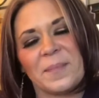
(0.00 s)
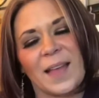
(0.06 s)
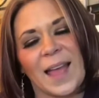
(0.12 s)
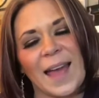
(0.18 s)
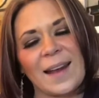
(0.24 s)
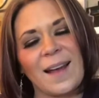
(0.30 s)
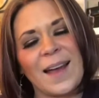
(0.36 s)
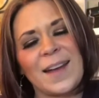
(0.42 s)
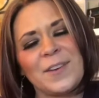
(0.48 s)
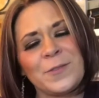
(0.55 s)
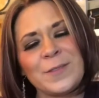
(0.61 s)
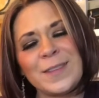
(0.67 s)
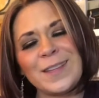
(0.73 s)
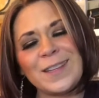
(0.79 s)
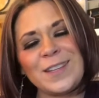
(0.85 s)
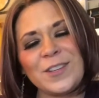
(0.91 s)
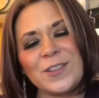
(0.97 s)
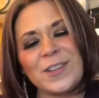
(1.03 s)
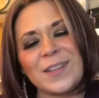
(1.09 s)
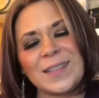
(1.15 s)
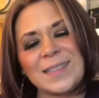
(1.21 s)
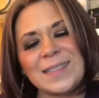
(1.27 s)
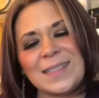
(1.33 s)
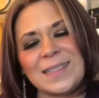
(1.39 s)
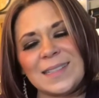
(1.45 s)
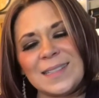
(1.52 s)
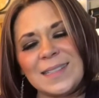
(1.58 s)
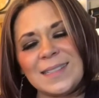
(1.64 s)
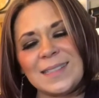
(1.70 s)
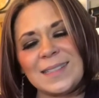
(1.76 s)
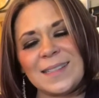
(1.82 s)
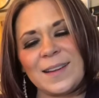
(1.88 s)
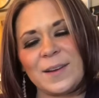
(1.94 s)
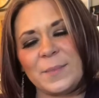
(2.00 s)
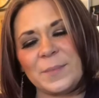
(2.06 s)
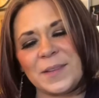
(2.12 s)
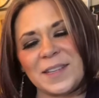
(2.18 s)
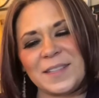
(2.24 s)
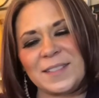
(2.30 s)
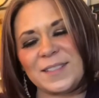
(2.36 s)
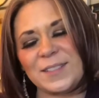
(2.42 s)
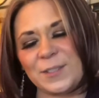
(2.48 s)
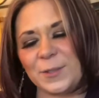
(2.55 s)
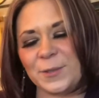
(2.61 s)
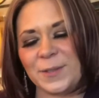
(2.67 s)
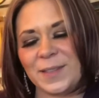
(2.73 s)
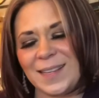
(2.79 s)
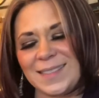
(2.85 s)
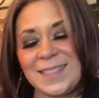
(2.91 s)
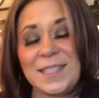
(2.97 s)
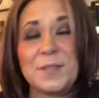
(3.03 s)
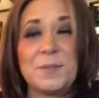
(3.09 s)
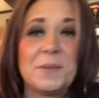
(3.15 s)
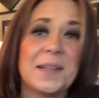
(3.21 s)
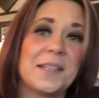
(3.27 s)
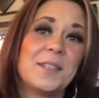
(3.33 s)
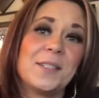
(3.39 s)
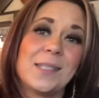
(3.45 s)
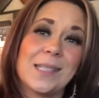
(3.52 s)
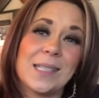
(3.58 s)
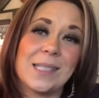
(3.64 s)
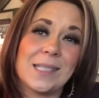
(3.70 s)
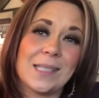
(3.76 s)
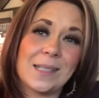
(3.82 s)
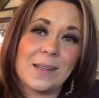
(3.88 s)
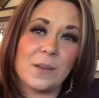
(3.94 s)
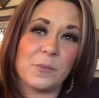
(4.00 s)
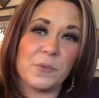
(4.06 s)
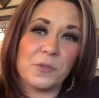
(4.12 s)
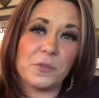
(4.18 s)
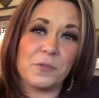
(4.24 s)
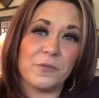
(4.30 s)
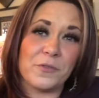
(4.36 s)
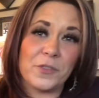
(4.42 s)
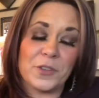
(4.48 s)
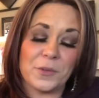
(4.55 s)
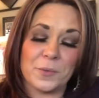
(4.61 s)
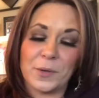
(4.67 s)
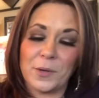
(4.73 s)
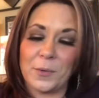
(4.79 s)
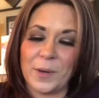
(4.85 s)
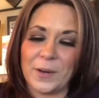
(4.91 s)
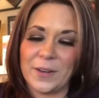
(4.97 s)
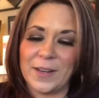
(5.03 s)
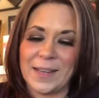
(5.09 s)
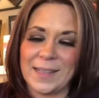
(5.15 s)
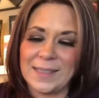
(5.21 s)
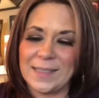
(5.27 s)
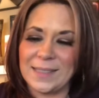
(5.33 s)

And I don't think you're going to see this coming. So let's see what else needs to come through for you, Aquarius.